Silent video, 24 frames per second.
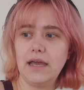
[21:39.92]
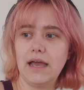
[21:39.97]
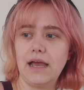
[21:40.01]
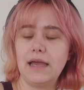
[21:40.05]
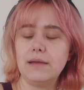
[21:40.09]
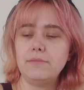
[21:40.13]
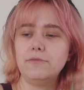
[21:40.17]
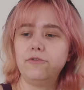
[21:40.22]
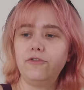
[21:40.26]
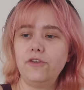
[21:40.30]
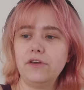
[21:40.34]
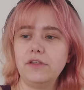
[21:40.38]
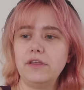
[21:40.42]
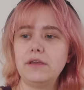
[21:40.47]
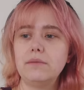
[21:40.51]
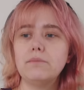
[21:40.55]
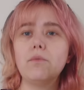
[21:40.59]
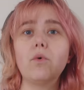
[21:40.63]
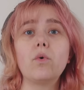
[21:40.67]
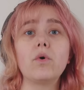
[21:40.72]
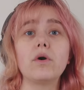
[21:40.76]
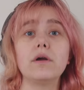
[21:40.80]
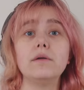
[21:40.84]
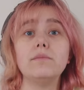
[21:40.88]
I'm feeling
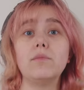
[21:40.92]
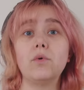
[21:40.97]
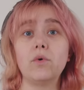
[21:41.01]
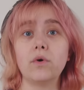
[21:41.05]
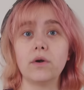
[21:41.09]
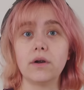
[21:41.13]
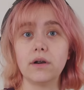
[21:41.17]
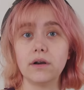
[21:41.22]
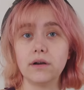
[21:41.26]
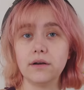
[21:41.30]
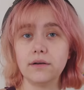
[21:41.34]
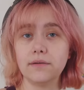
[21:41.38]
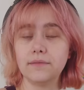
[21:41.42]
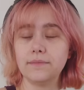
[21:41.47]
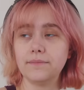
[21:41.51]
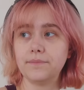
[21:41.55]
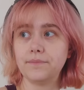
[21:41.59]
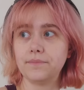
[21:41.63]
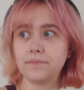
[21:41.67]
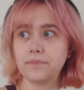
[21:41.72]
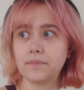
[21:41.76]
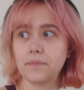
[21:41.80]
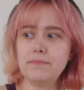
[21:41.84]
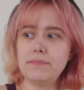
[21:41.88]
more and more
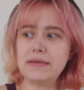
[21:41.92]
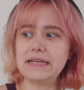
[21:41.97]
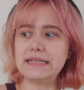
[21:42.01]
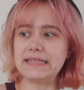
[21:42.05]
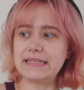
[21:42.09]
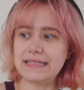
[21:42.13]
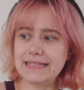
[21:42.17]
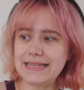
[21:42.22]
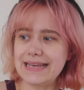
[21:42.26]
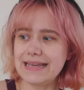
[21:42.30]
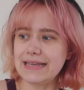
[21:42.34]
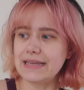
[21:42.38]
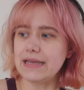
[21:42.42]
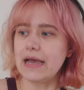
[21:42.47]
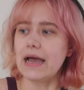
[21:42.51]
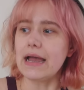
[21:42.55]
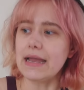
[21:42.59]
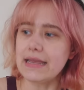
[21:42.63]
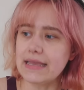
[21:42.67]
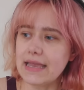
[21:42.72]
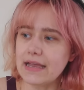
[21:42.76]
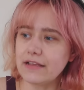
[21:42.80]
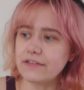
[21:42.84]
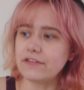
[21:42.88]
optimistic,
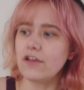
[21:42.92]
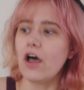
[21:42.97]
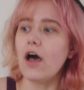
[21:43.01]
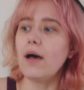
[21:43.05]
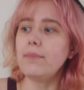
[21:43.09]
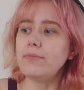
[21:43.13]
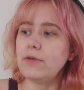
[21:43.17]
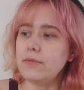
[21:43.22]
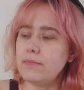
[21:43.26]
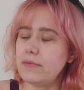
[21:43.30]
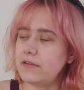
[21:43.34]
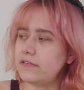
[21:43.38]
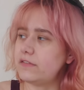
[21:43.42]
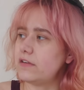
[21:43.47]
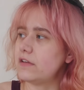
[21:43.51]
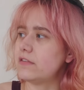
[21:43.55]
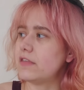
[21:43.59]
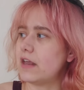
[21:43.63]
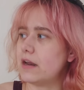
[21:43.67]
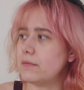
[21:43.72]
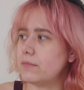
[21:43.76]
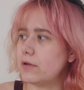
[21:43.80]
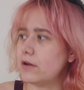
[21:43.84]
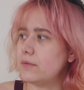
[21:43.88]
I guess, optimistic
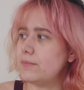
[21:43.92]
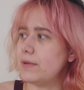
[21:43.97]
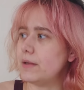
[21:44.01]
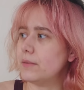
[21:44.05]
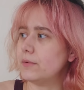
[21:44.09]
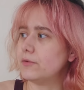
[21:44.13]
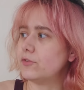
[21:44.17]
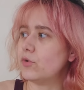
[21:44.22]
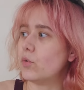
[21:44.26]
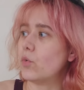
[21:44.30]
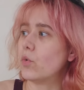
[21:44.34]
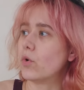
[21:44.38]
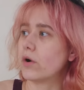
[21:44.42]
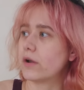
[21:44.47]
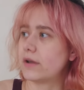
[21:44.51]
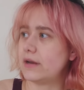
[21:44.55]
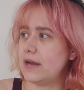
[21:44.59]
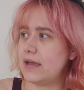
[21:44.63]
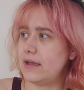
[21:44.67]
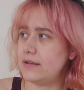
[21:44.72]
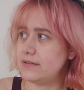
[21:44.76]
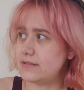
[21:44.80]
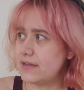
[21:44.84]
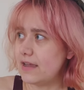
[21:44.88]
that I'm gonna be able to
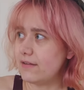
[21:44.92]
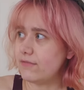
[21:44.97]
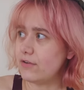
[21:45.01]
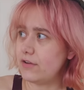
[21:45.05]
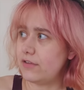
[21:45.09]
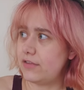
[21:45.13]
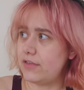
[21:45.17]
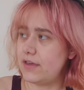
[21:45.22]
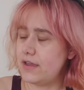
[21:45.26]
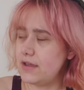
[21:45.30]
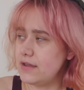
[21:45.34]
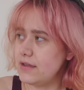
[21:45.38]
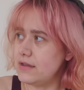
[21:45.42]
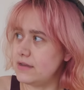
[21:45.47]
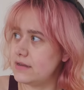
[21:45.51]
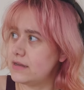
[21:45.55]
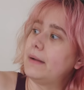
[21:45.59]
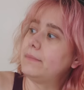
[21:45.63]
organize everything.